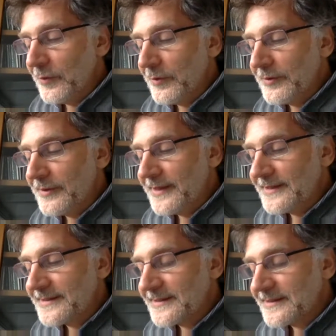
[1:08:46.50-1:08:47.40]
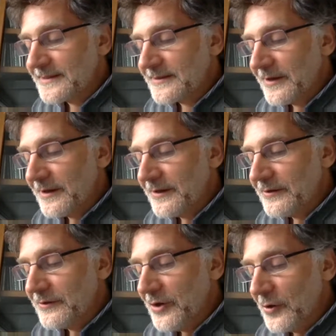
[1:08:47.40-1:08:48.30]
this
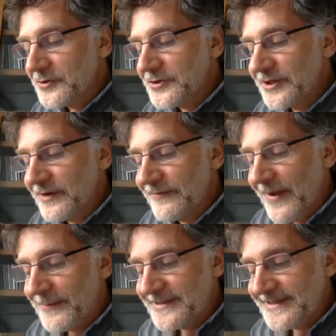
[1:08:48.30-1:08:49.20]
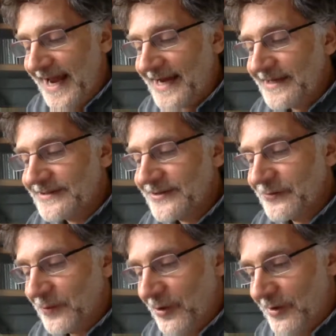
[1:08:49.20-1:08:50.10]
notion of epistasis,
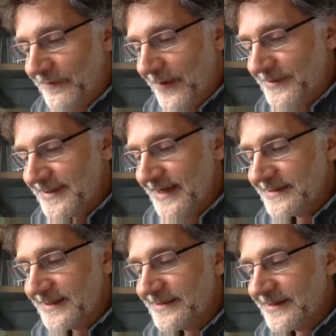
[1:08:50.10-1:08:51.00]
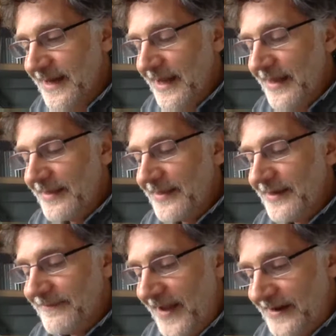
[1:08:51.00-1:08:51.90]
the role of epistasis,
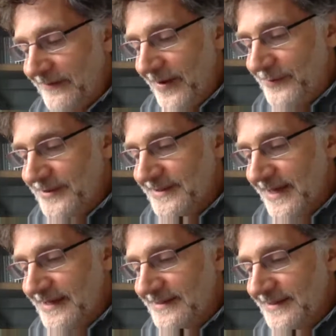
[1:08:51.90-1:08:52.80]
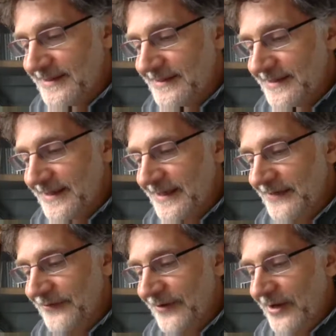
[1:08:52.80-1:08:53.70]
the effect of epistasis
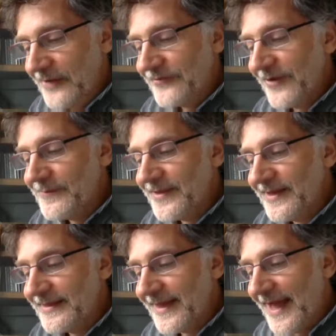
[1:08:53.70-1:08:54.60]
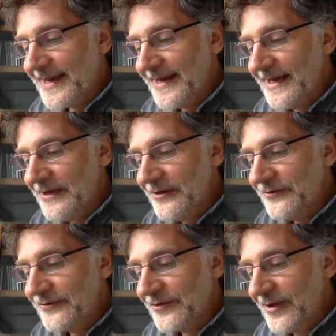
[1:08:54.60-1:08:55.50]
is something that
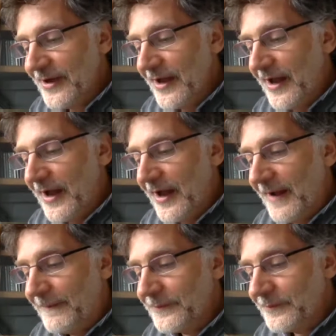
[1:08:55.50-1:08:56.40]
is um,